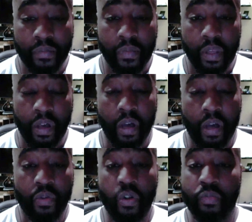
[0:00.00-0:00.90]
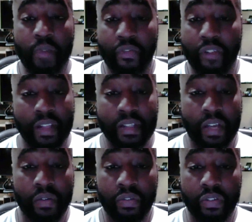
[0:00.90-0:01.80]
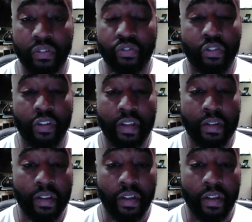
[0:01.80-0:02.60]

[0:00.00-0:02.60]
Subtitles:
going to my friend's house, destroying